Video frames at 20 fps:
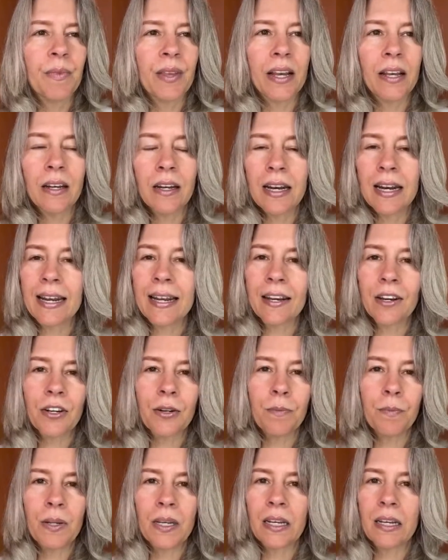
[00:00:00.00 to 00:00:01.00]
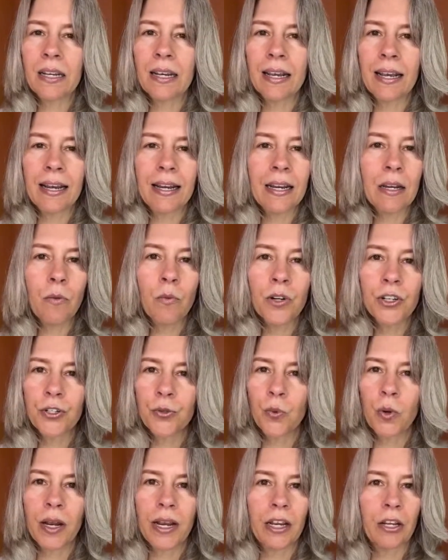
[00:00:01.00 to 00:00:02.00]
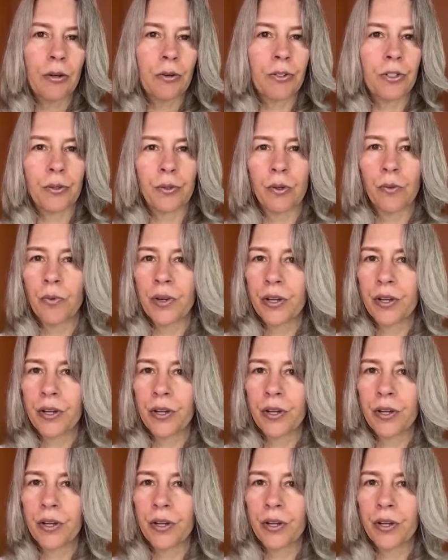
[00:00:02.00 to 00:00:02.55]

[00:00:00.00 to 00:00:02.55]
And it could be any which way you do it.